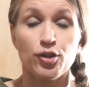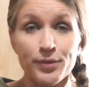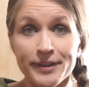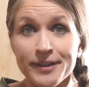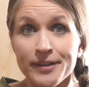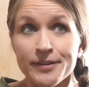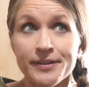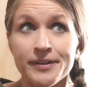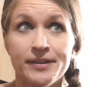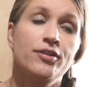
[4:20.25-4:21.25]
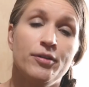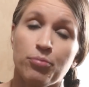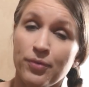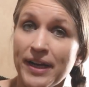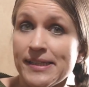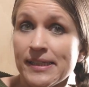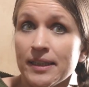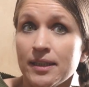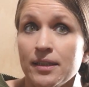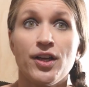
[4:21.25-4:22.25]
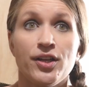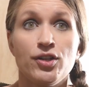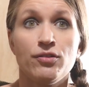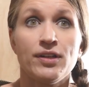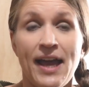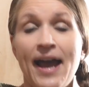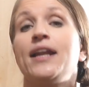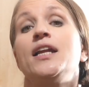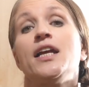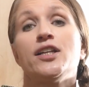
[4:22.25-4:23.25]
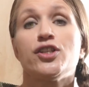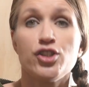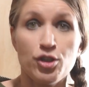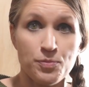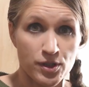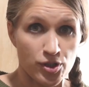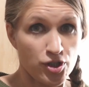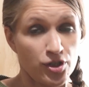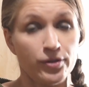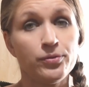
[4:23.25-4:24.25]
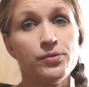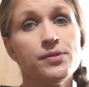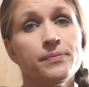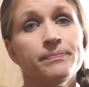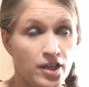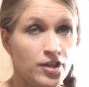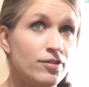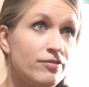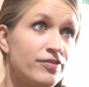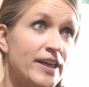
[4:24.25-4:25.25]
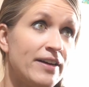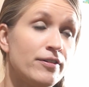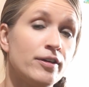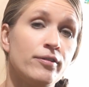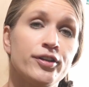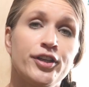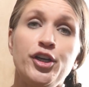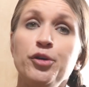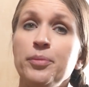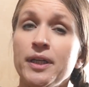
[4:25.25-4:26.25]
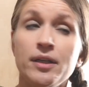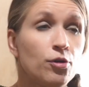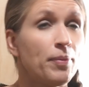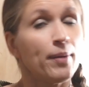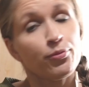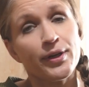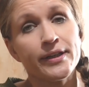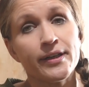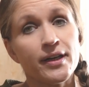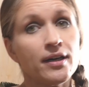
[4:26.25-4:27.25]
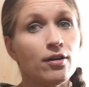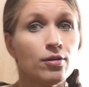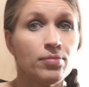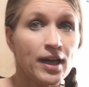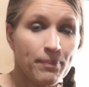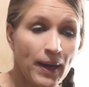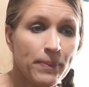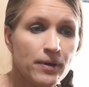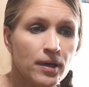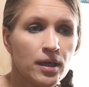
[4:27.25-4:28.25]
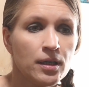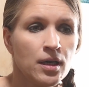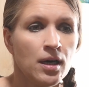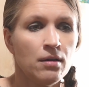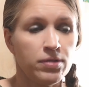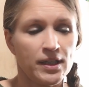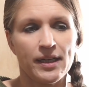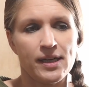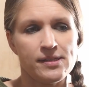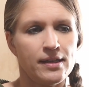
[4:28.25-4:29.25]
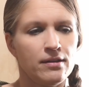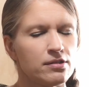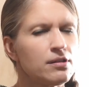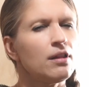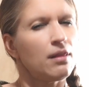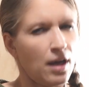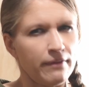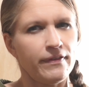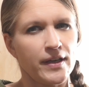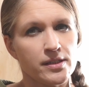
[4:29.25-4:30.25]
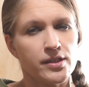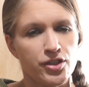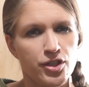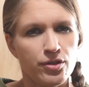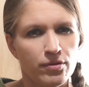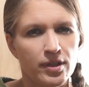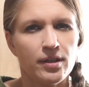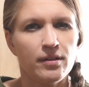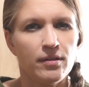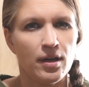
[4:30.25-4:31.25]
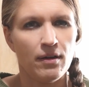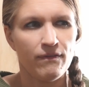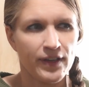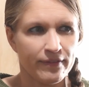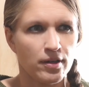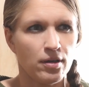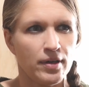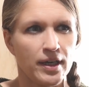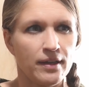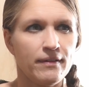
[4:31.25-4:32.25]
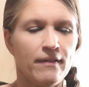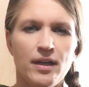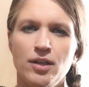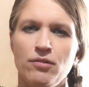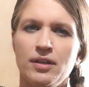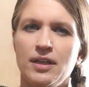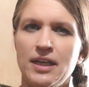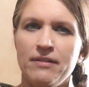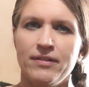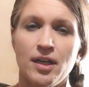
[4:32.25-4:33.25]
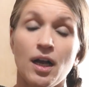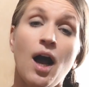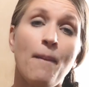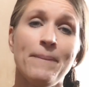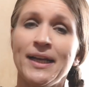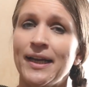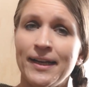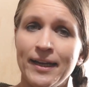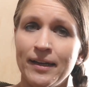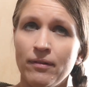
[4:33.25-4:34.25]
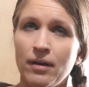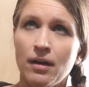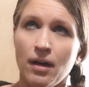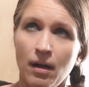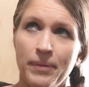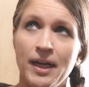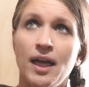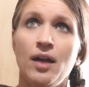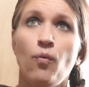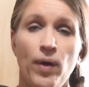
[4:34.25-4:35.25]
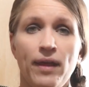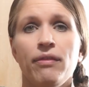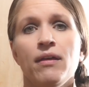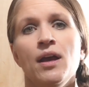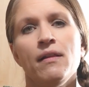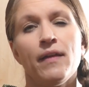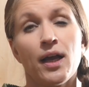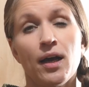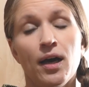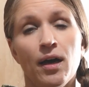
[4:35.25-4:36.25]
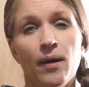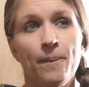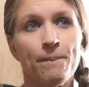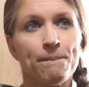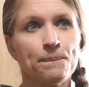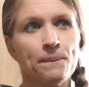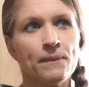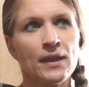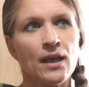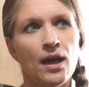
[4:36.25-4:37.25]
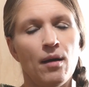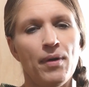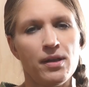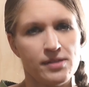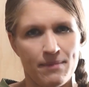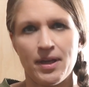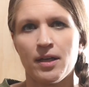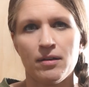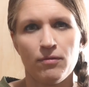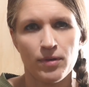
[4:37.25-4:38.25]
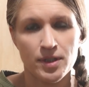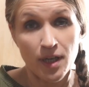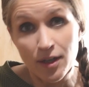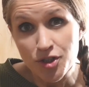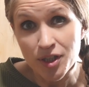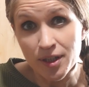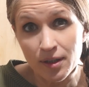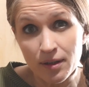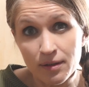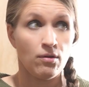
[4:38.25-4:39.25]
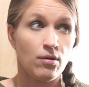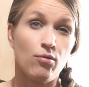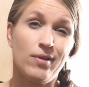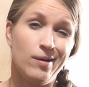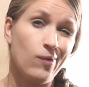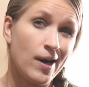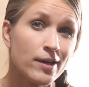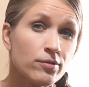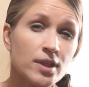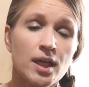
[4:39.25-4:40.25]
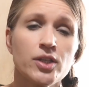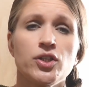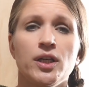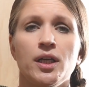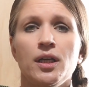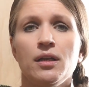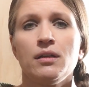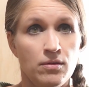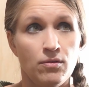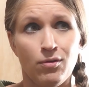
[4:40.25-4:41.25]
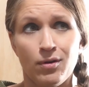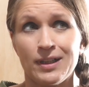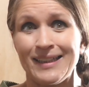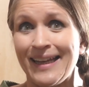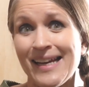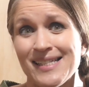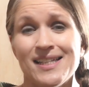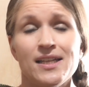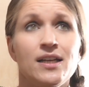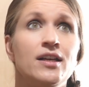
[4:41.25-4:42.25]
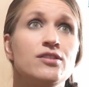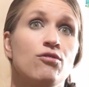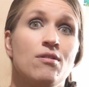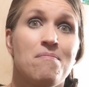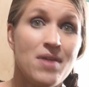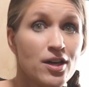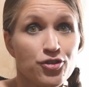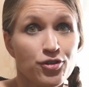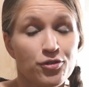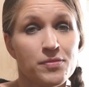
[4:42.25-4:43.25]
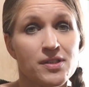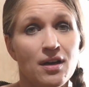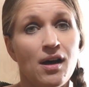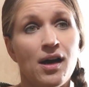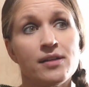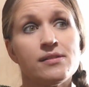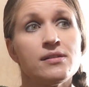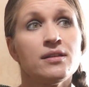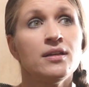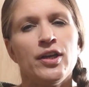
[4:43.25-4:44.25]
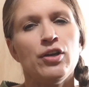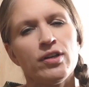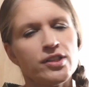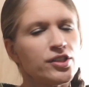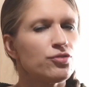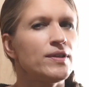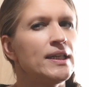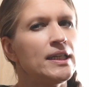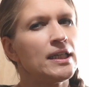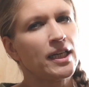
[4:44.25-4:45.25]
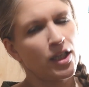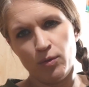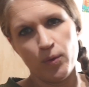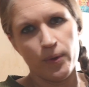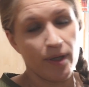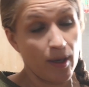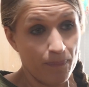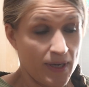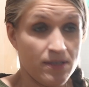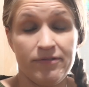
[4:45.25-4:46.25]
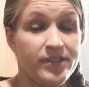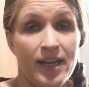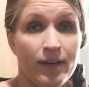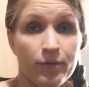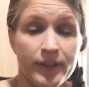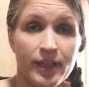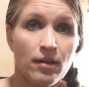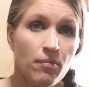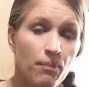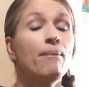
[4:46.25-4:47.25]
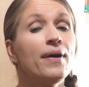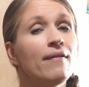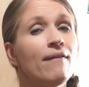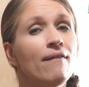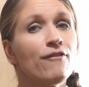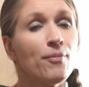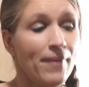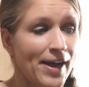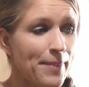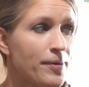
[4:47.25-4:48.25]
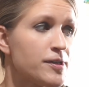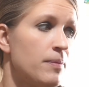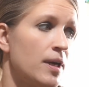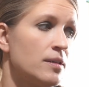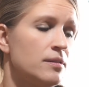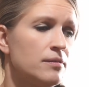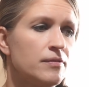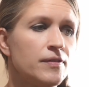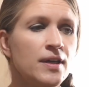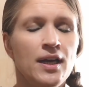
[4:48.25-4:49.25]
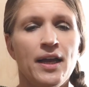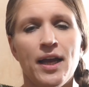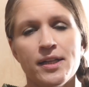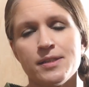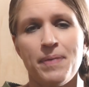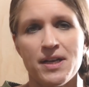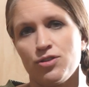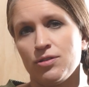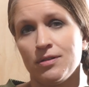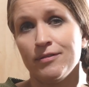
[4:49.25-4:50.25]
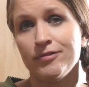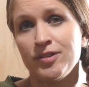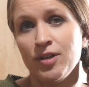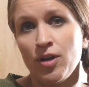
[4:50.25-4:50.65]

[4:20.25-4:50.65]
grilled, you can braise it, and you can add it into soups and stews. You can flavor it with cumin or paprika or black pepper. But like I said, there's a lot of things that you can flavor it with. And then you can even accompany it with like a balsamic reduction or a red wine reduction or glazes or a mushroom sauce. You could just treat it like you would a piece of steak, really. But from my perspective, it's best served